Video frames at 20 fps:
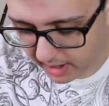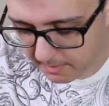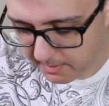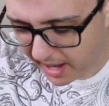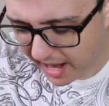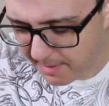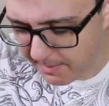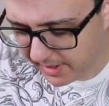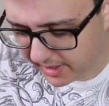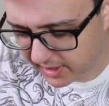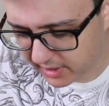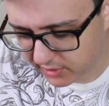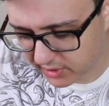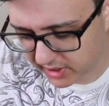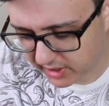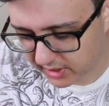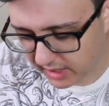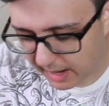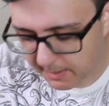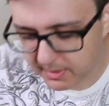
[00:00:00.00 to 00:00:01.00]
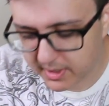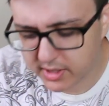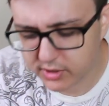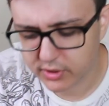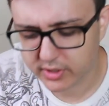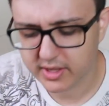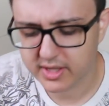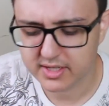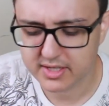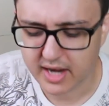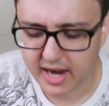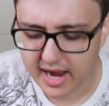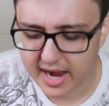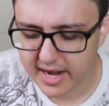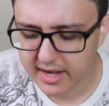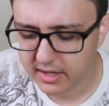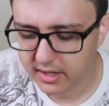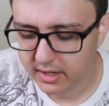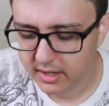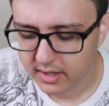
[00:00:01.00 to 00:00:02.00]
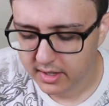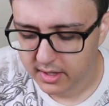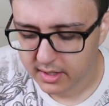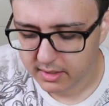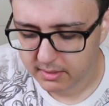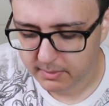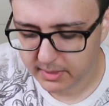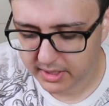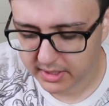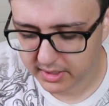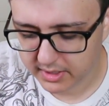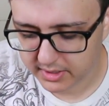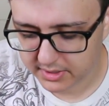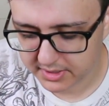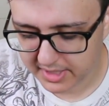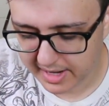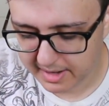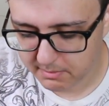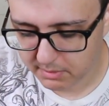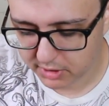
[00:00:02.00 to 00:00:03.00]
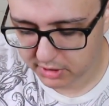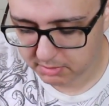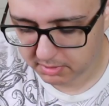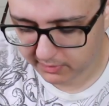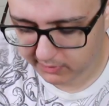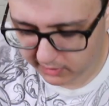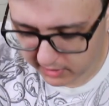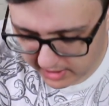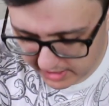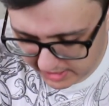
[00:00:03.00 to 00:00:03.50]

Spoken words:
I'm not gonna drink, I'm gonna drink this hot, because I much prefer